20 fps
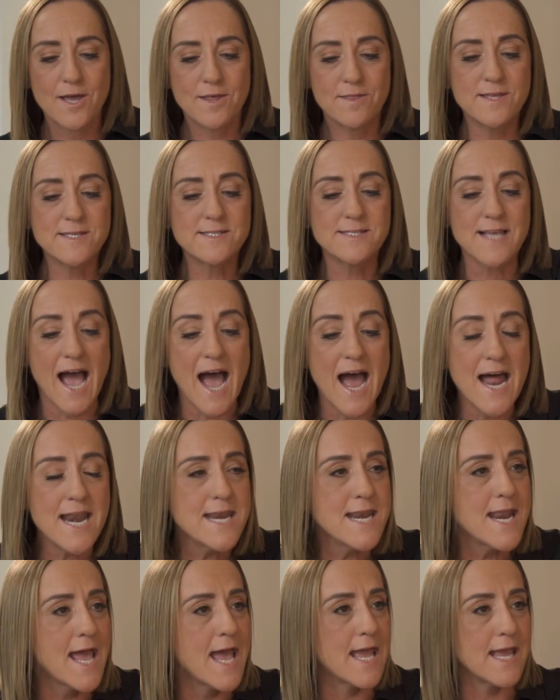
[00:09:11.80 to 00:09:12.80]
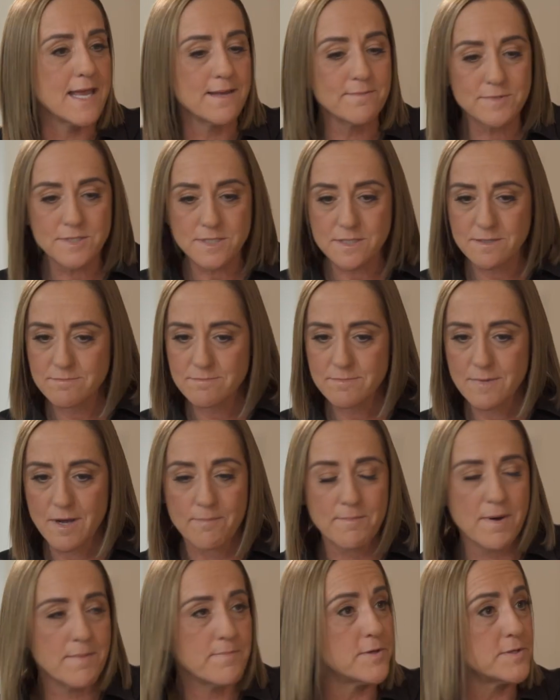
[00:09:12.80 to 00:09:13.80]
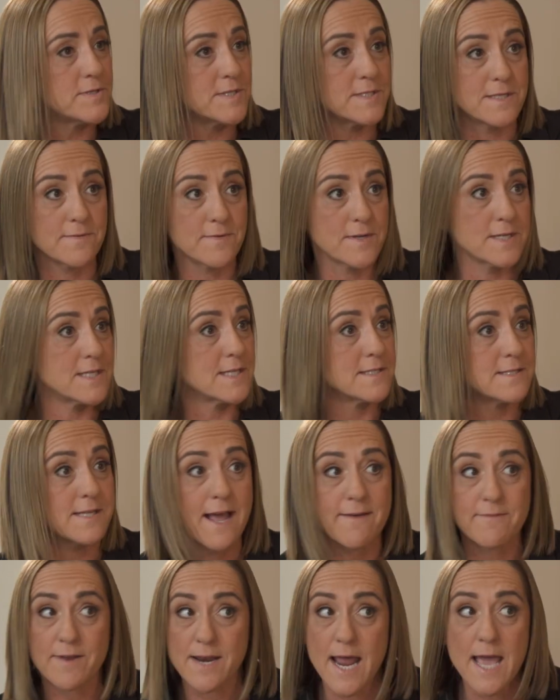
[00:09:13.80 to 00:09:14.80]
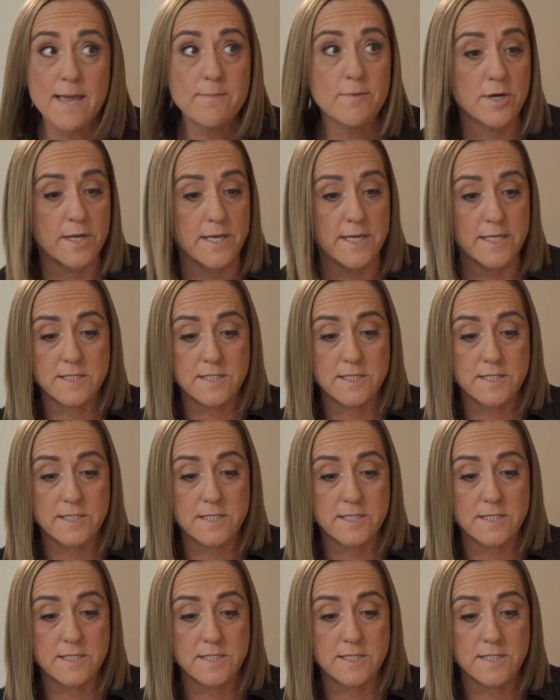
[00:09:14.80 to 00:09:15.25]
this unnamed, my birth certificate doesn't have a name on it.